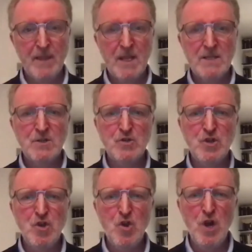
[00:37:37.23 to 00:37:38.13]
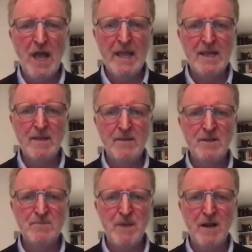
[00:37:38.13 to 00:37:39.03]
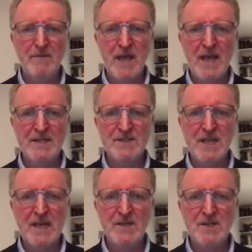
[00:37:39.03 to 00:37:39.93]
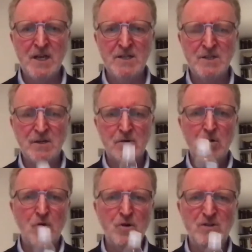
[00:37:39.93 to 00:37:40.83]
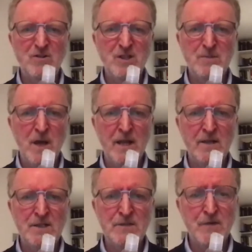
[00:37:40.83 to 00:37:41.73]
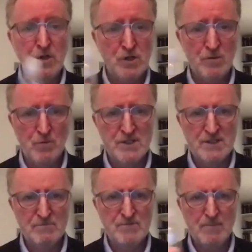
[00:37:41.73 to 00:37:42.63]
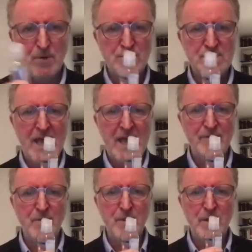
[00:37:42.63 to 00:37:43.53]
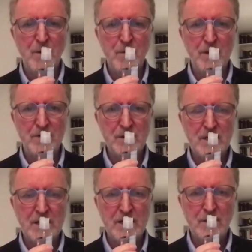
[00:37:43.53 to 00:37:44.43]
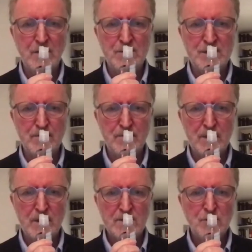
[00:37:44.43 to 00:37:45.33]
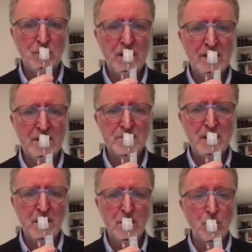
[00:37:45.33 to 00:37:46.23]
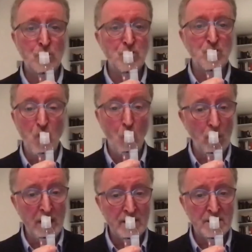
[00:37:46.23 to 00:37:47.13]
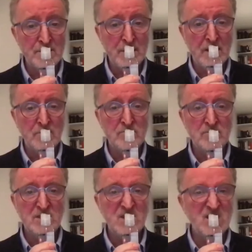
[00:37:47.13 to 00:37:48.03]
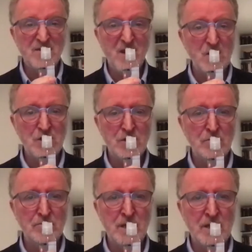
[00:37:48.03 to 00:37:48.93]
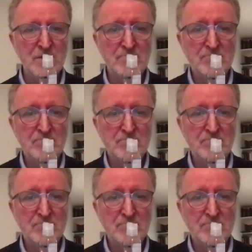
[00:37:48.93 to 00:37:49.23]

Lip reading: So do you like the smell of the hand sanitizer, or do you just buy it because it's functional? We're supposed to have them at the moment and use them. Do you like the smell, or do you not like the smell? Is it just functional? I just